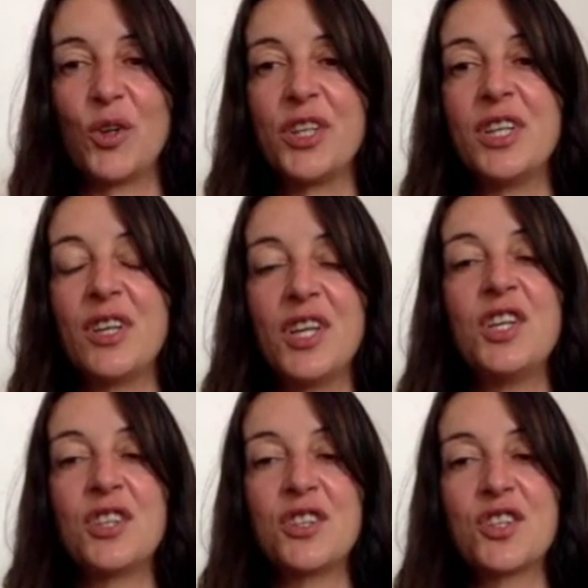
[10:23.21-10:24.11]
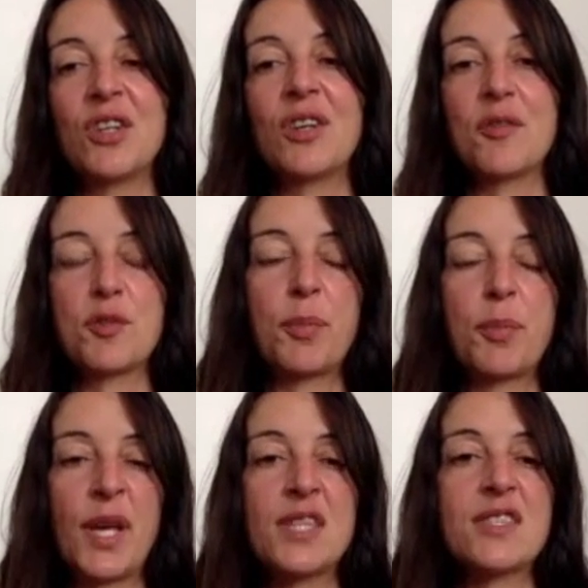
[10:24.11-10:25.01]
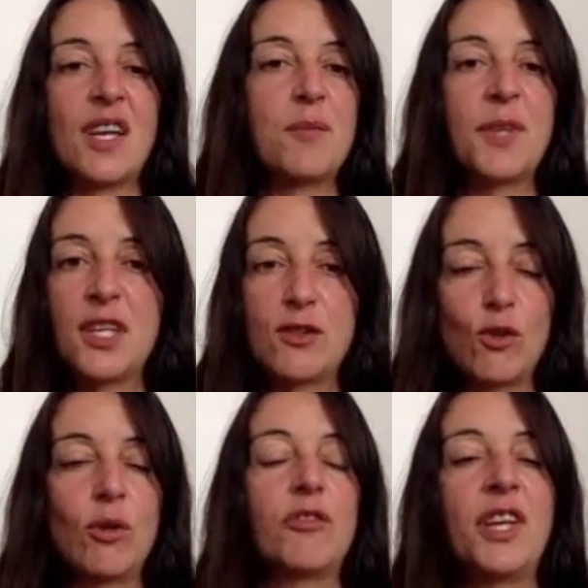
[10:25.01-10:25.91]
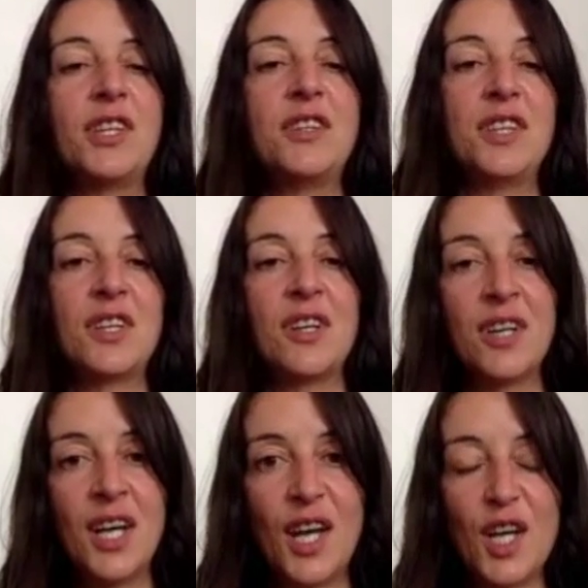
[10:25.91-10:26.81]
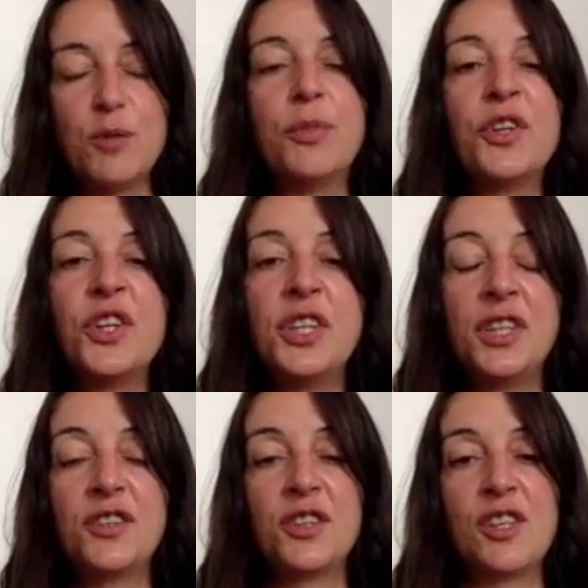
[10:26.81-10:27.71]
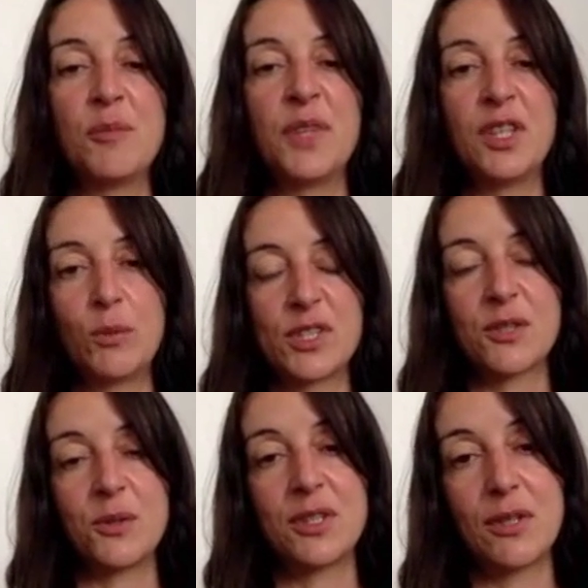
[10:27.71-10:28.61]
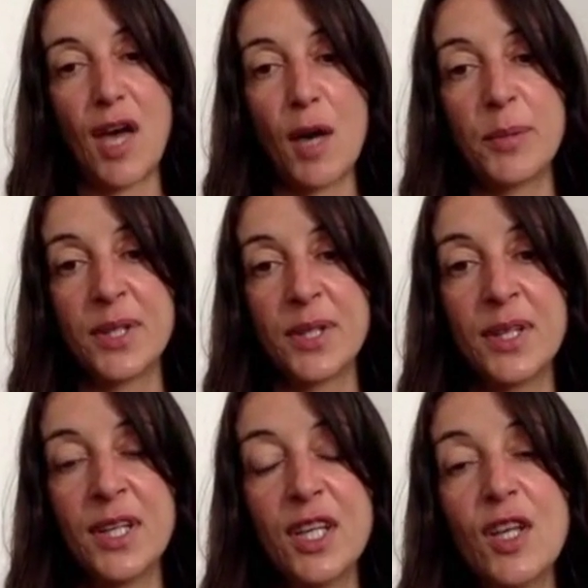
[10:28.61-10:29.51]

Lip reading: in a chunk of space-time that is already there and predetermined what's going to happen.